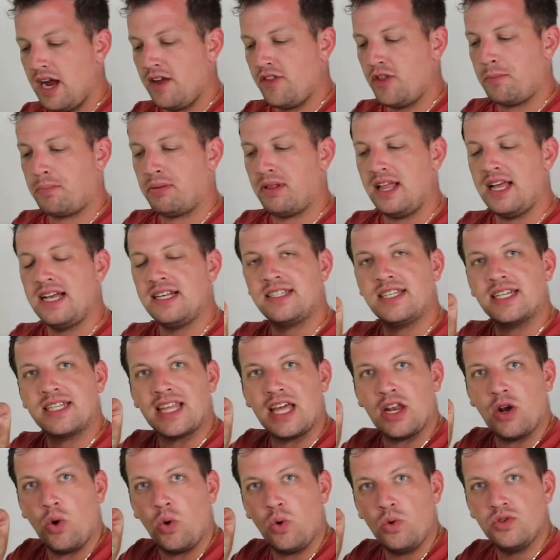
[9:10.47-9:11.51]
And the plastic
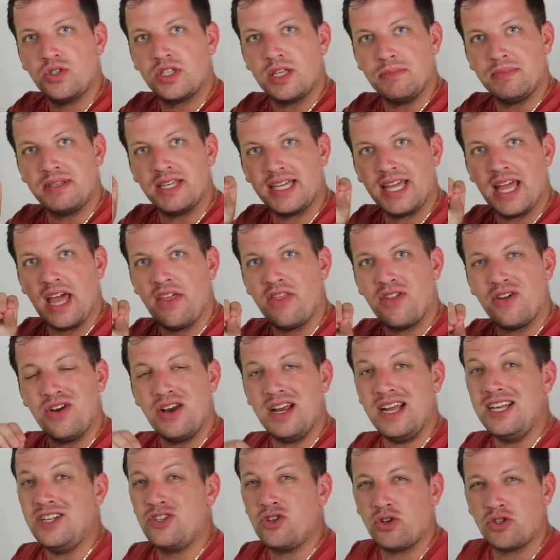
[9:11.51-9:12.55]
that holds them together
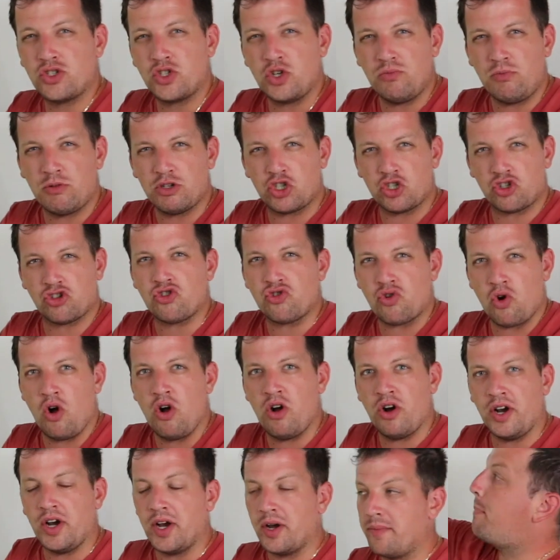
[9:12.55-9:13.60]
is also much
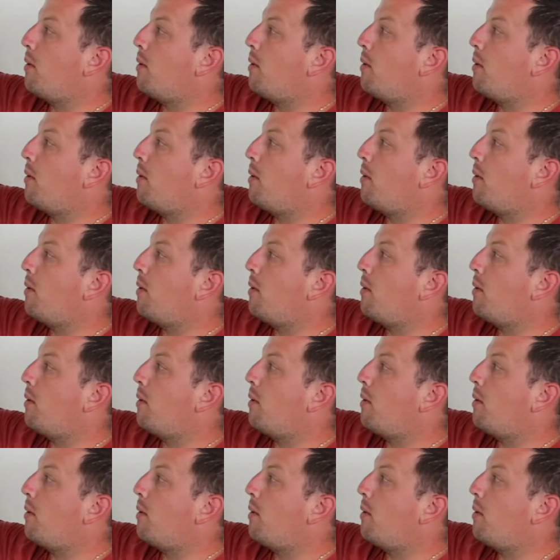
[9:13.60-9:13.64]
stronger.